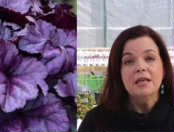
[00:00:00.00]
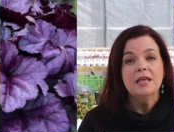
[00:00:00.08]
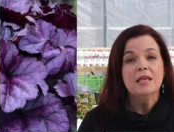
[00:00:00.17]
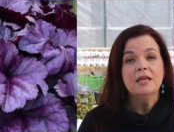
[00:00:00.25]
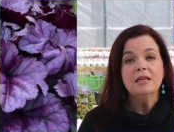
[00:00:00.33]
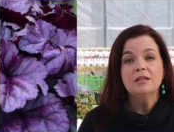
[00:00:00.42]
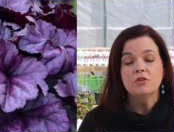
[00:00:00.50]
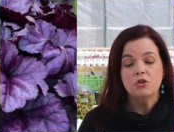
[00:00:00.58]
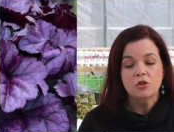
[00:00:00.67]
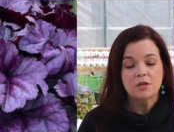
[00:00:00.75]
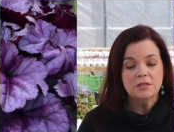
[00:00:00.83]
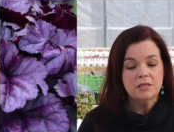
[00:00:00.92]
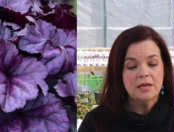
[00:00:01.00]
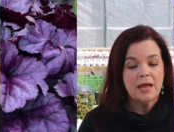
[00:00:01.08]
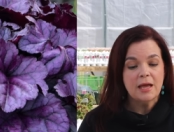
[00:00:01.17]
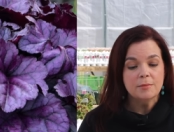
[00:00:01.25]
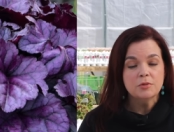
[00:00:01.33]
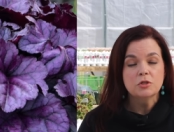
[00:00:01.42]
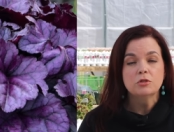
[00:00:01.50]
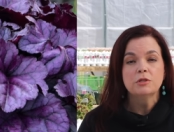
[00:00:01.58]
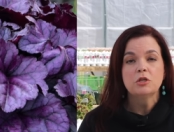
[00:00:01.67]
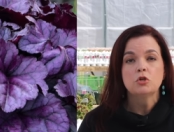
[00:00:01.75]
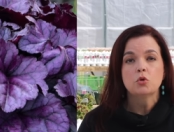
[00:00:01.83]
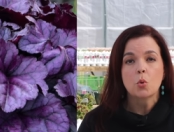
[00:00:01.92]
It is just an
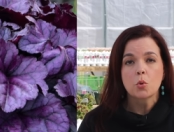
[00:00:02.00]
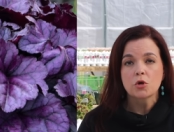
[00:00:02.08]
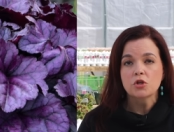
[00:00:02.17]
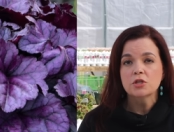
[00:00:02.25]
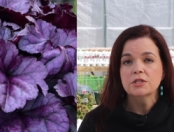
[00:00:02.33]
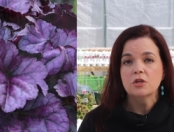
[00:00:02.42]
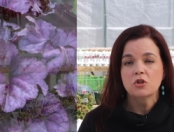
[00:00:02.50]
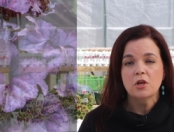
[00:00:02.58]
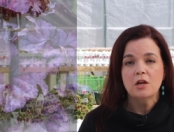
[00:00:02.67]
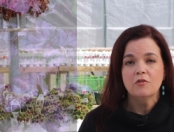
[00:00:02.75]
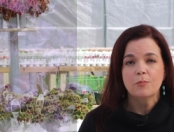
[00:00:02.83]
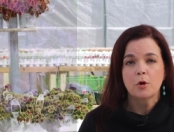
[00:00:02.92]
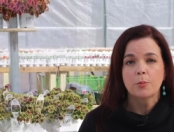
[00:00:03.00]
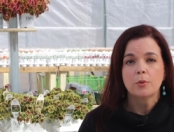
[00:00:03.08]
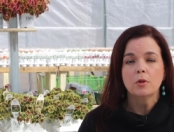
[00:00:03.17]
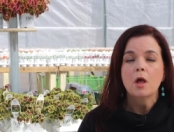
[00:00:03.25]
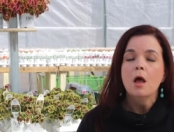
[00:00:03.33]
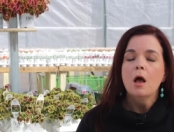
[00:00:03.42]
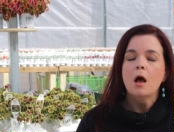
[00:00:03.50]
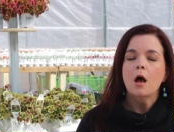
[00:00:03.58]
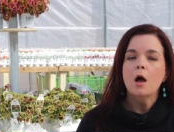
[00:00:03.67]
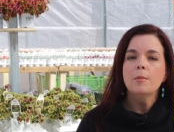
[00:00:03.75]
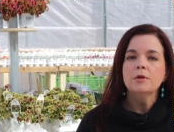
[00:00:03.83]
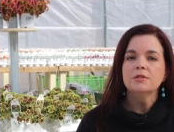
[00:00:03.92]
absolutely gorgeous shade of purple,
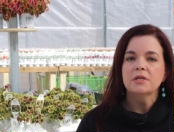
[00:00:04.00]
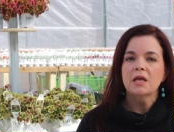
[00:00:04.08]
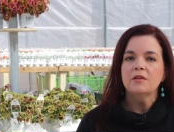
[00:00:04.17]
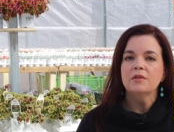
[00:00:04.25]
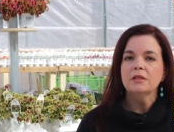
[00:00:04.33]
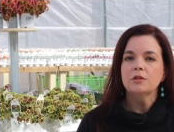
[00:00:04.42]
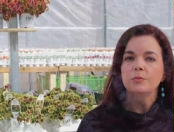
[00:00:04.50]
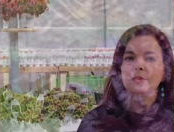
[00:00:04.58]
almost kind of a little